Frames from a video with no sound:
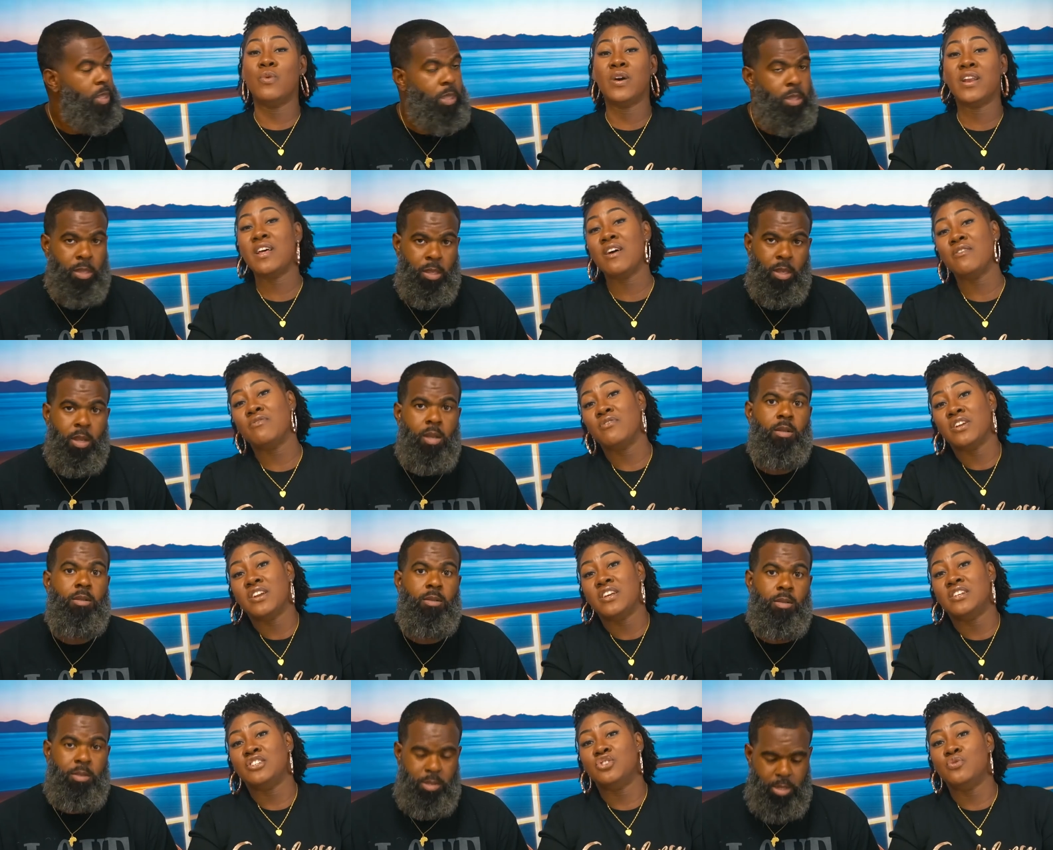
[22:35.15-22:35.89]
Speaker 1: whatever
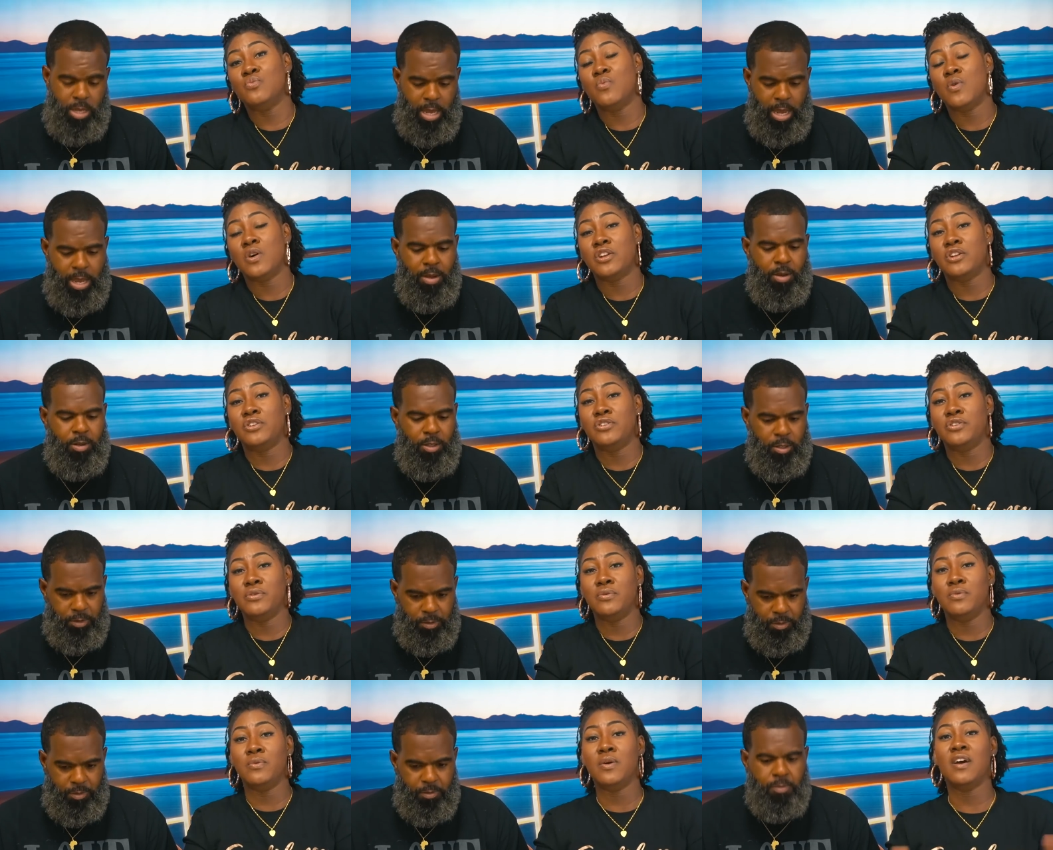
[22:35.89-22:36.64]
it is you yeah. want to
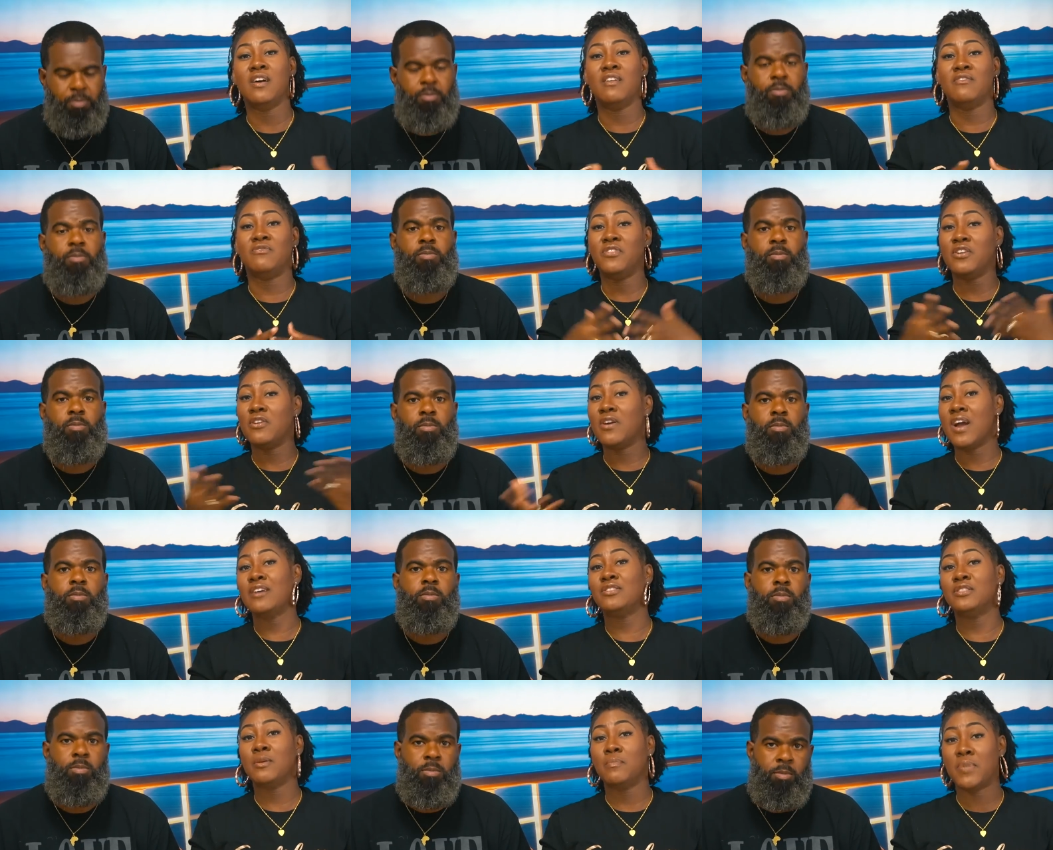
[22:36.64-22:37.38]
do, figure
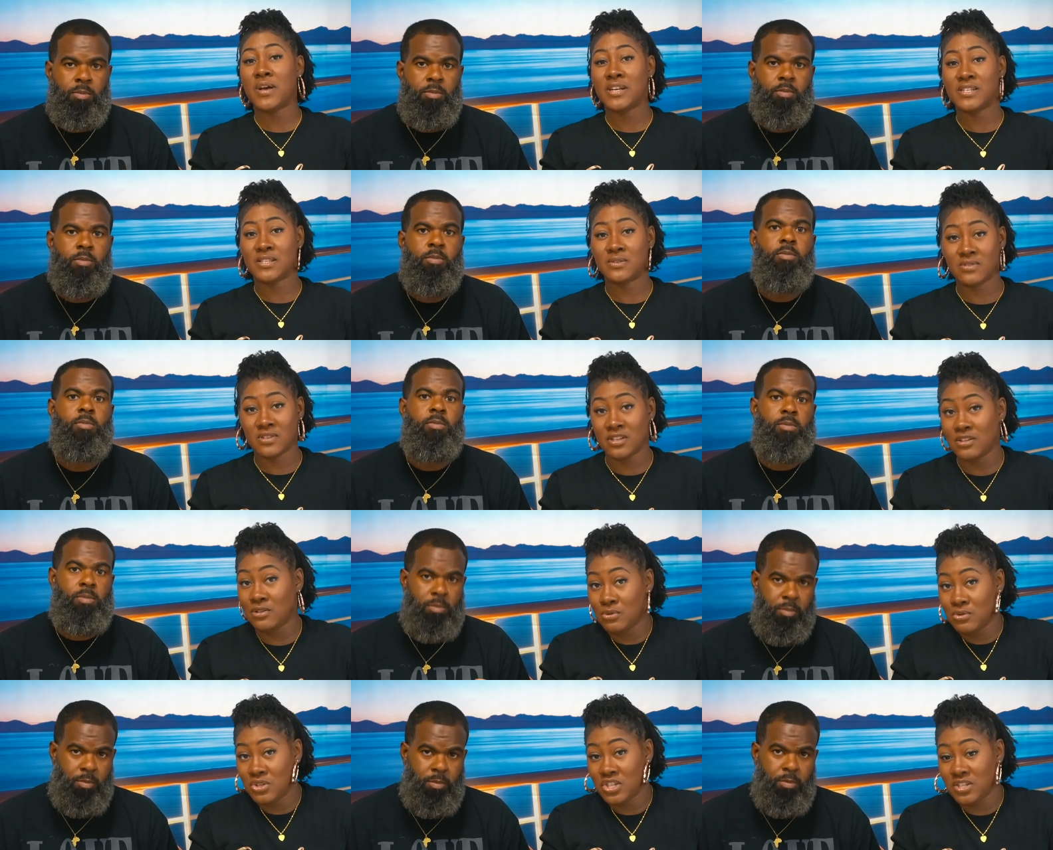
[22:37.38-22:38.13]
out the best
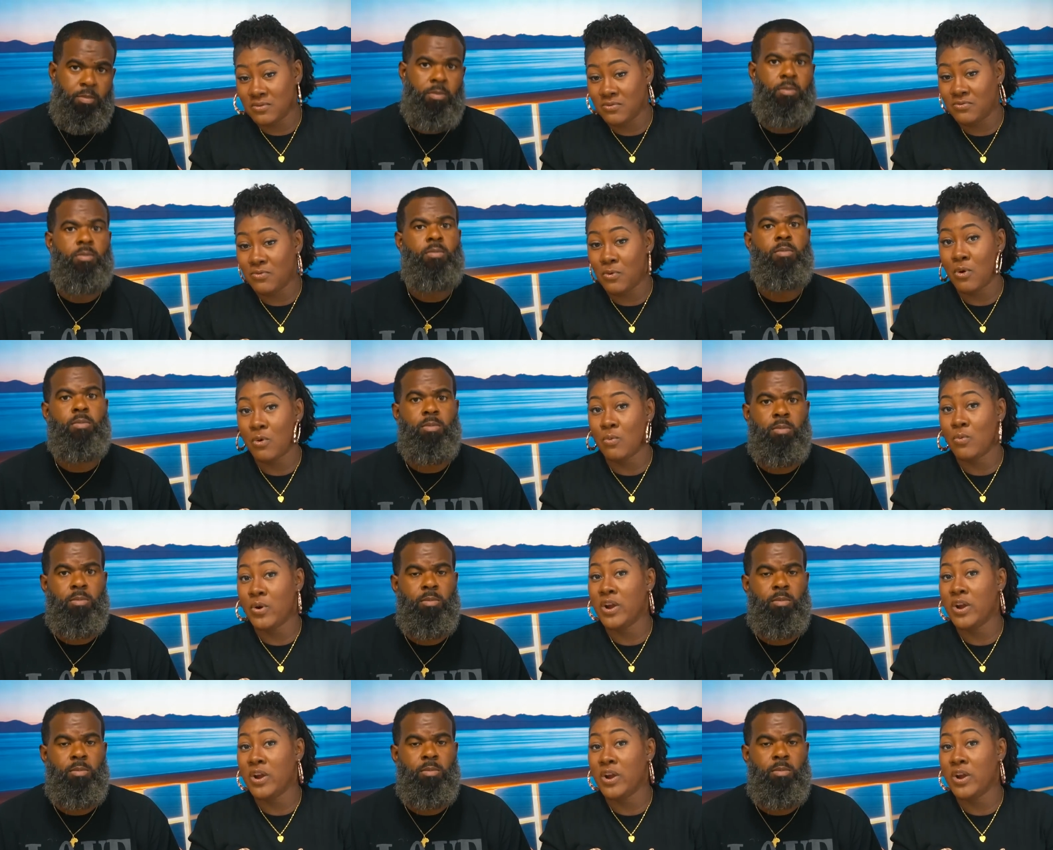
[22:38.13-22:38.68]
solution for